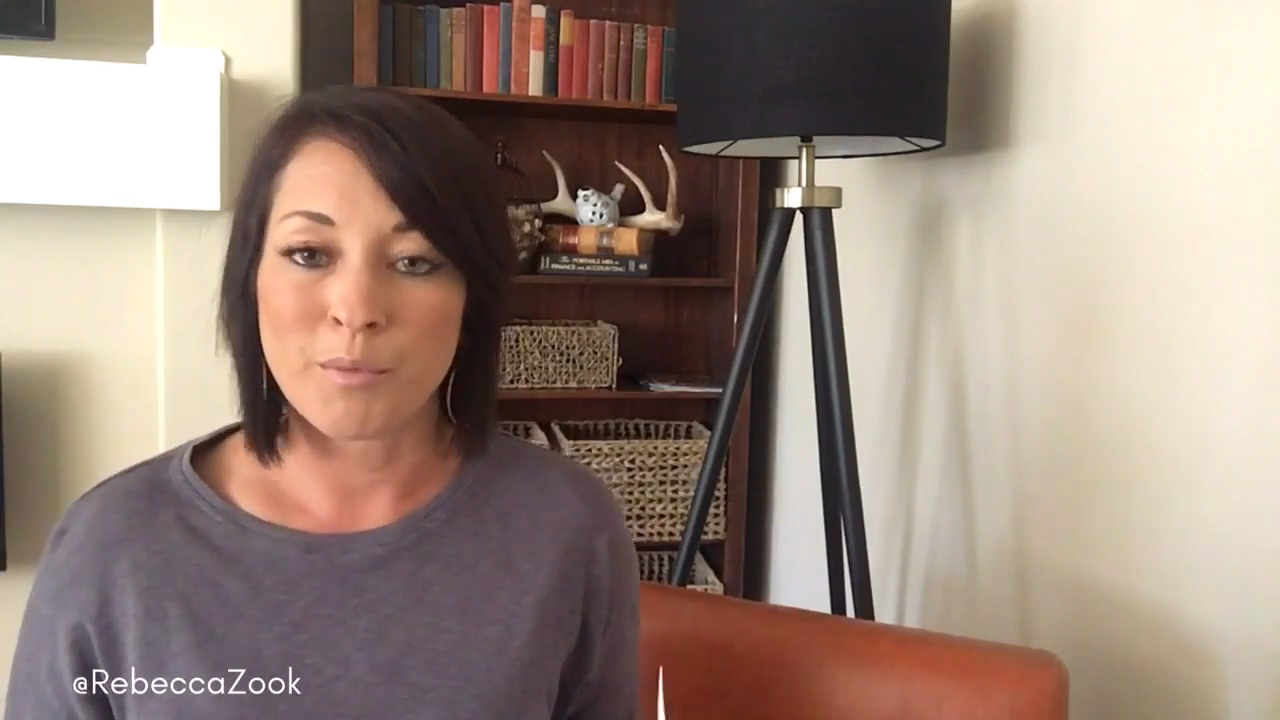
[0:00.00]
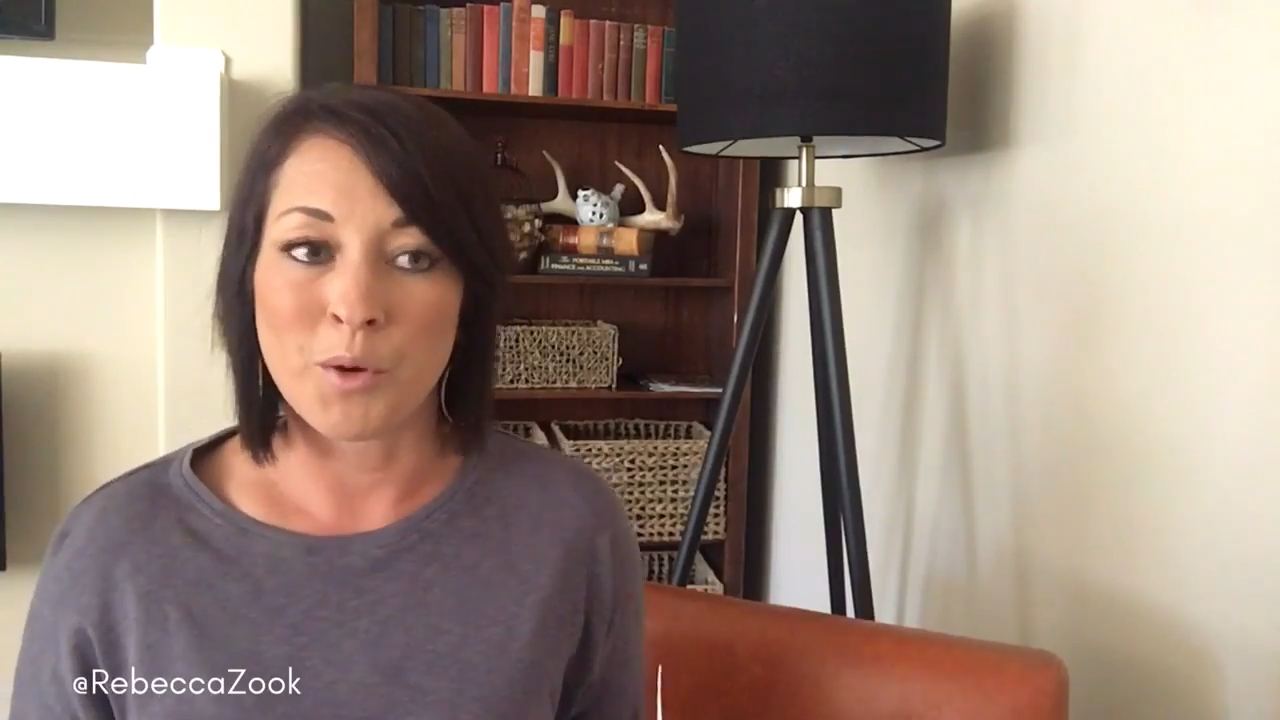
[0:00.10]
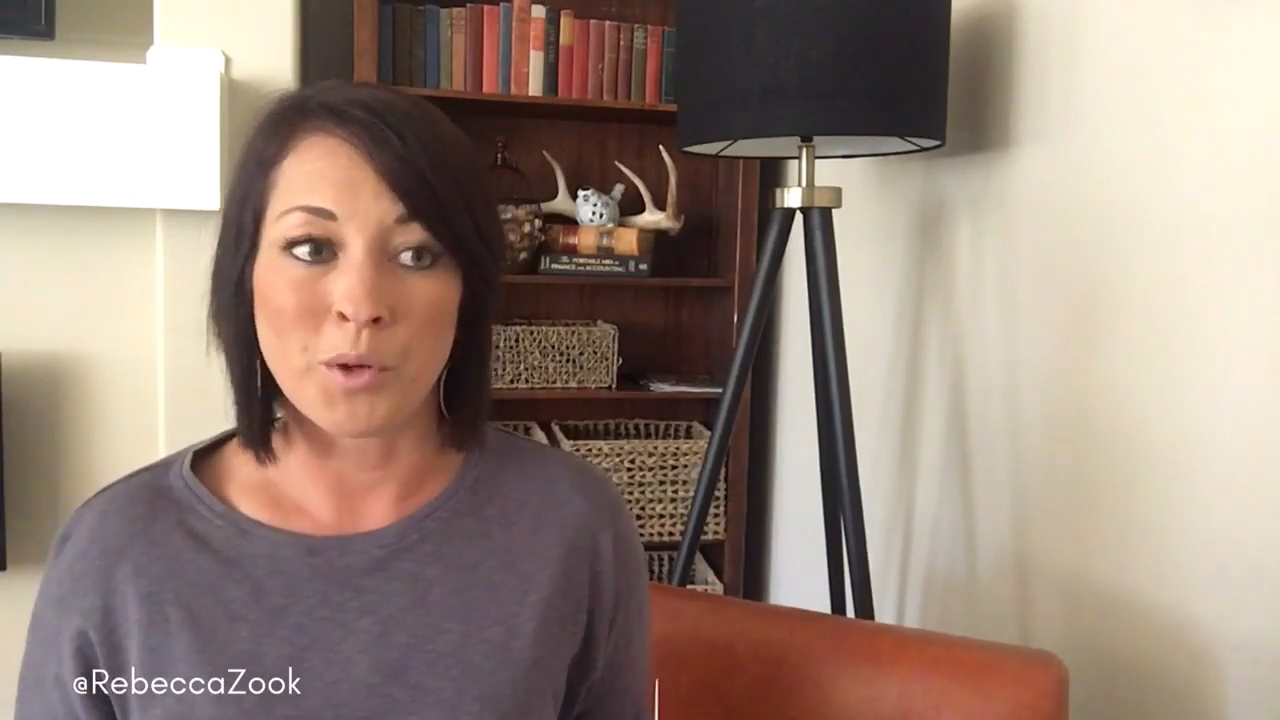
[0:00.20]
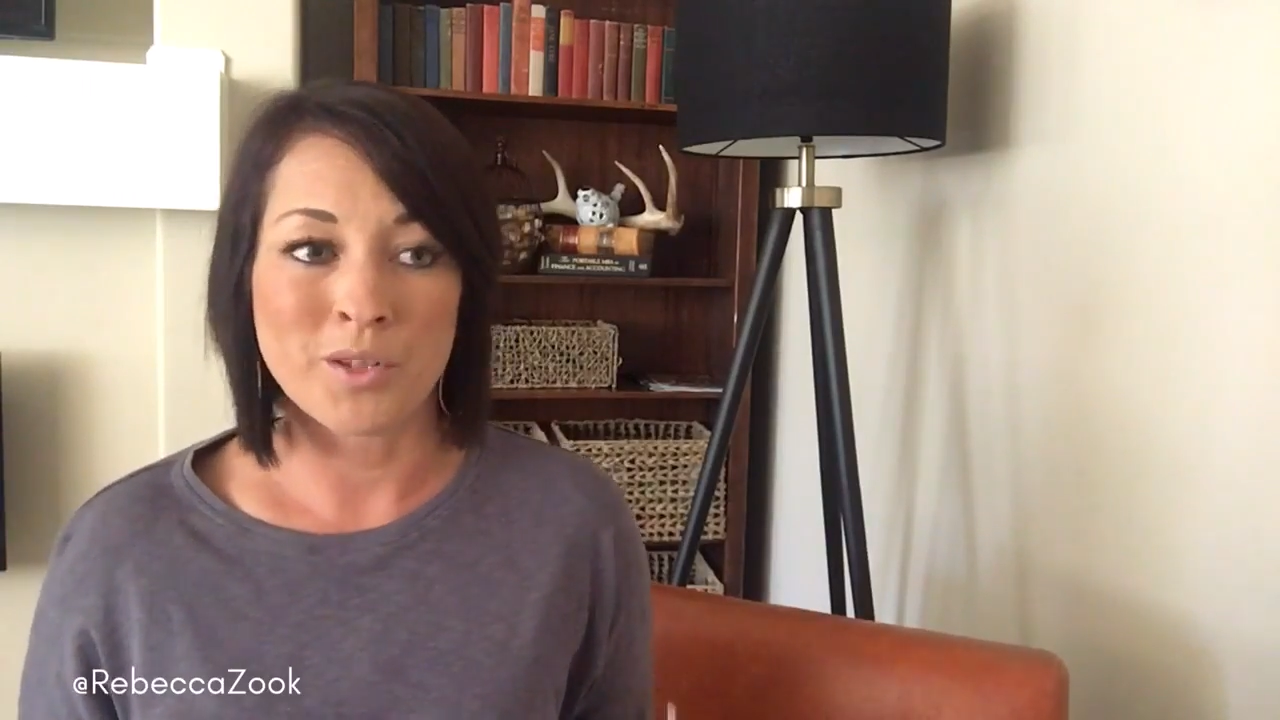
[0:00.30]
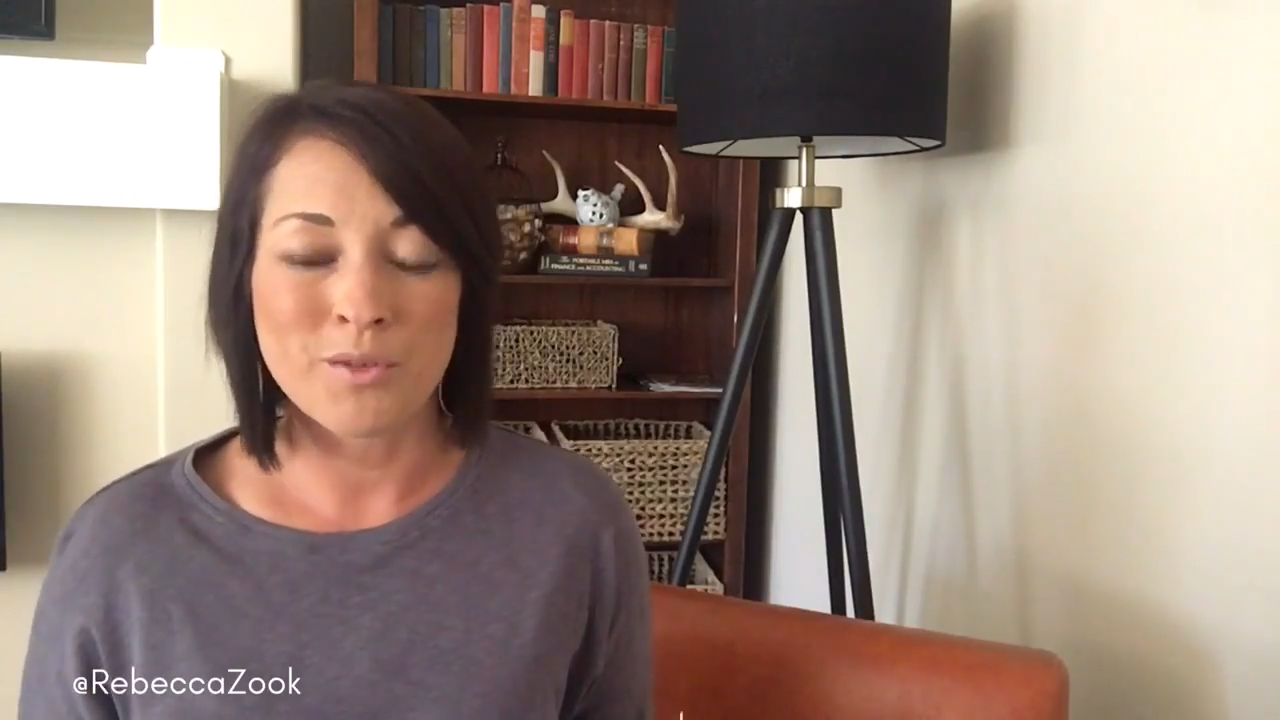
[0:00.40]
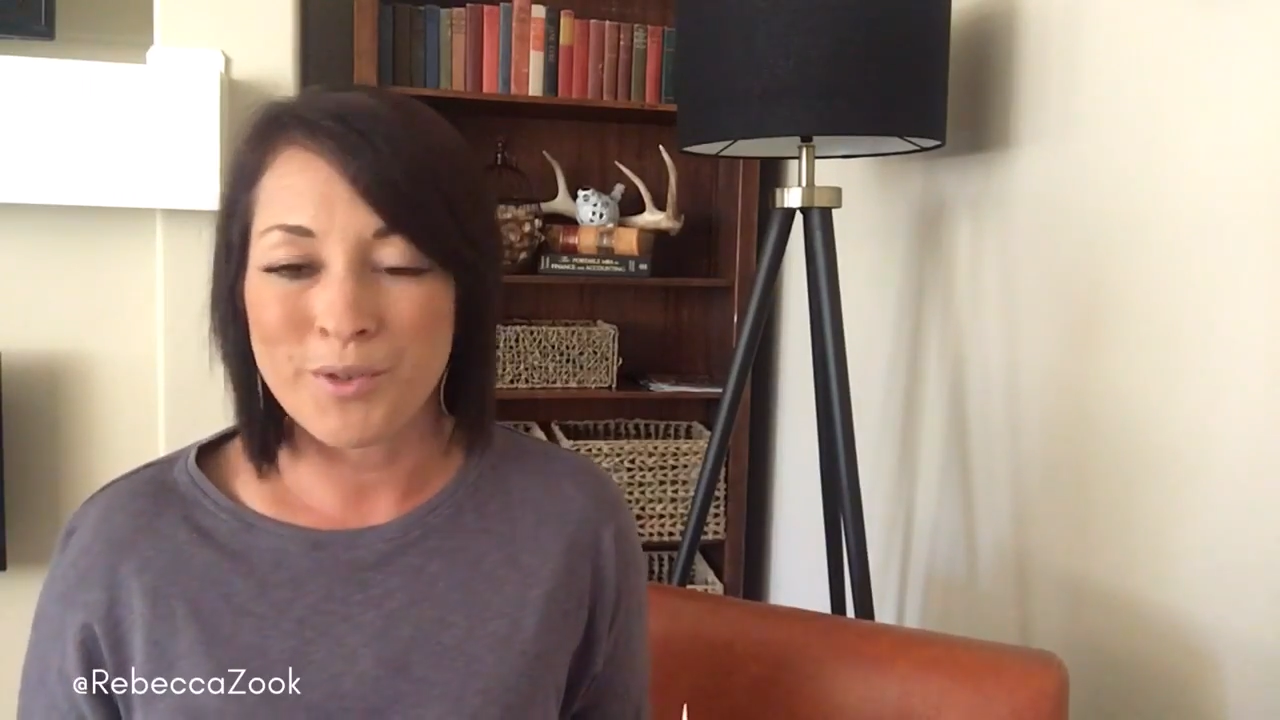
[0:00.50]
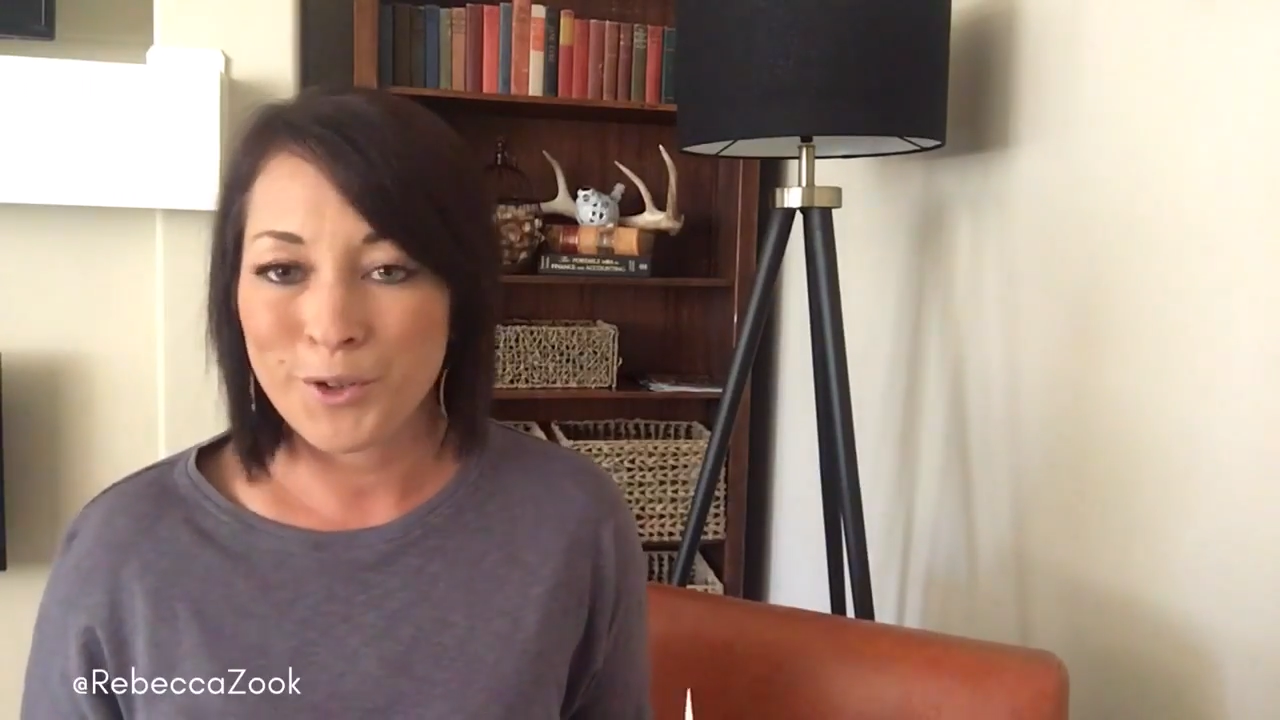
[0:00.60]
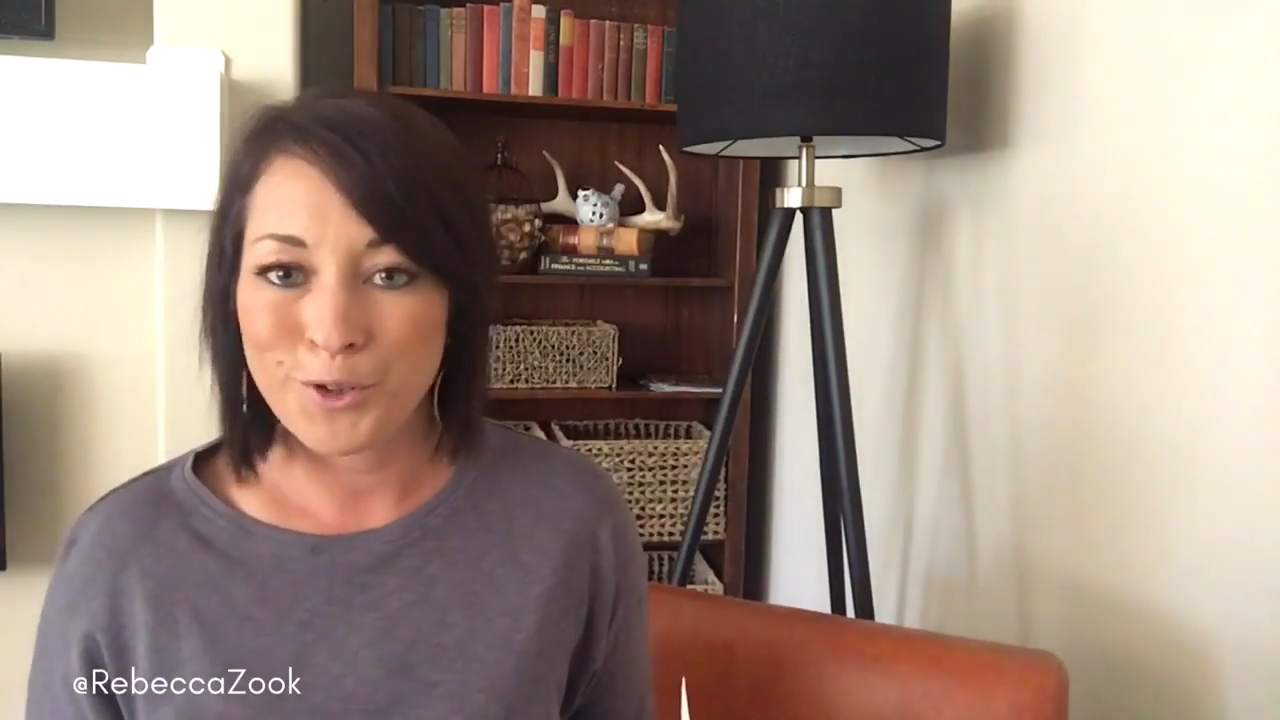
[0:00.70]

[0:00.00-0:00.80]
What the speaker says: going to a different